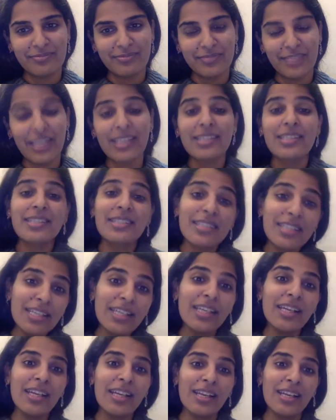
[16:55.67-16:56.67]
And
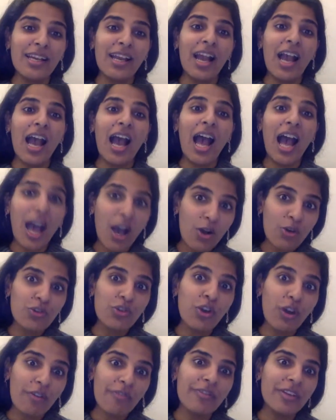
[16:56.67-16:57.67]
see how
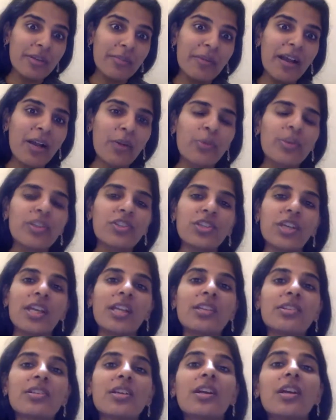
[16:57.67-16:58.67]
your feedback will
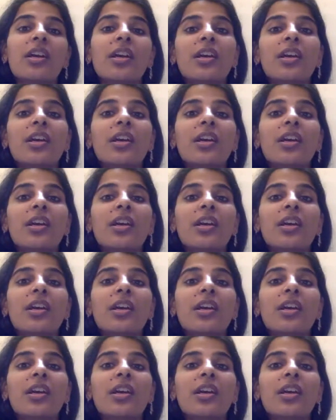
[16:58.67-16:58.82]
change